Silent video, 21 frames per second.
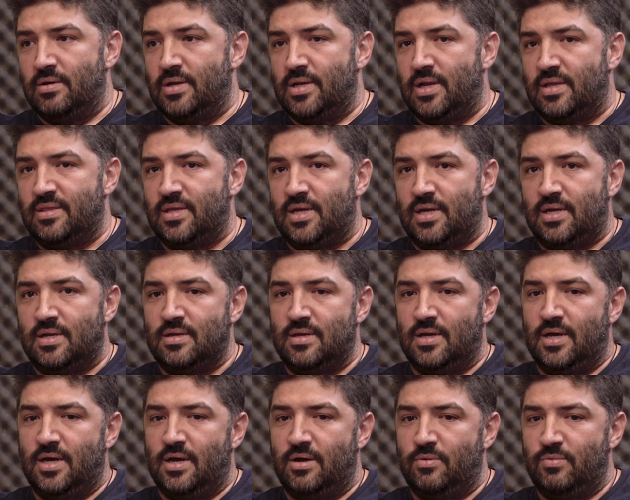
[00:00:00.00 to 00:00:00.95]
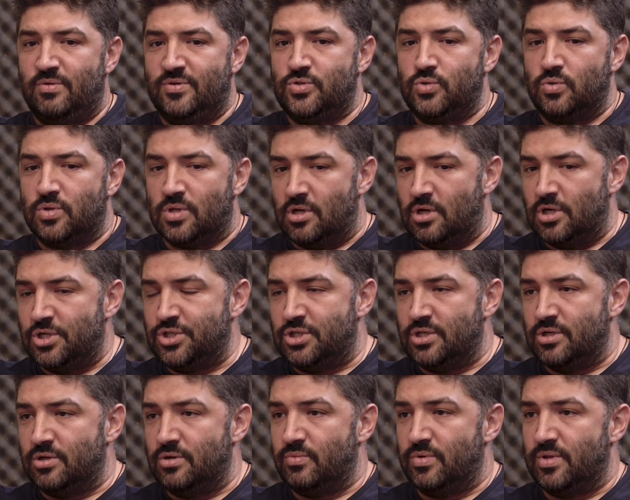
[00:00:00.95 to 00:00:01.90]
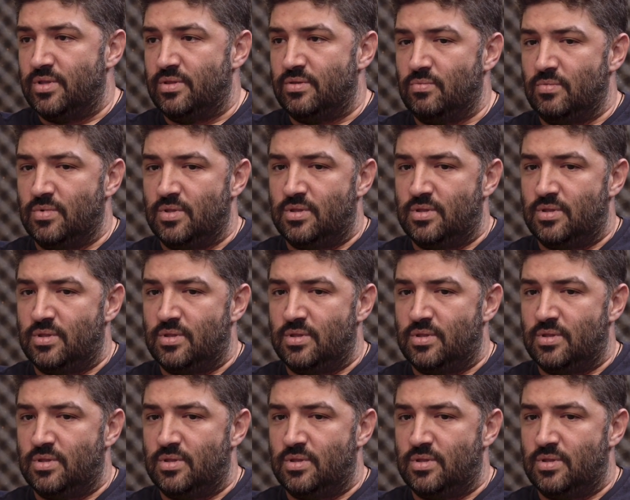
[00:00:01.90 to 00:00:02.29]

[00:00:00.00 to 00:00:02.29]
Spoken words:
And I think we saw it last year with